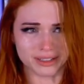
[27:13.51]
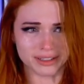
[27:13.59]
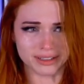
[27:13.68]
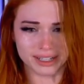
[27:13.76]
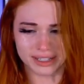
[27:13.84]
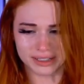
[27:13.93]

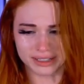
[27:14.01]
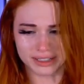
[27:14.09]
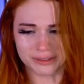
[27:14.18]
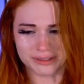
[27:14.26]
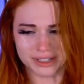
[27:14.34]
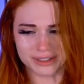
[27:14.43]
Like you
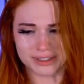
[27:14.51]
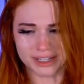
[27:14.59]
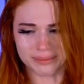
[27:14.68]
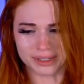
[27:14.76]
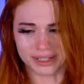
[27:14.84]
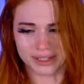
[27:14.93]
said a
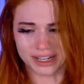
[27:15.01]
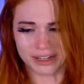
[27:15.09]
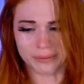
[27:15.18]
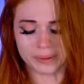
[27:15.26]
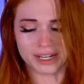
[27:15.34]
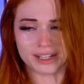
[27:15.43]
statement, and I
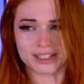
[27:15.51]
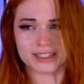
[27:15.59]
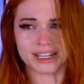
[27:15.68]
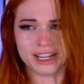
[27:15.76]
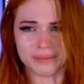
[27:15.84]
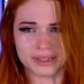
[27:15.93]
repeated the
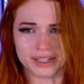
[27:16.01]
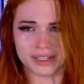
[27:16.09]
statement.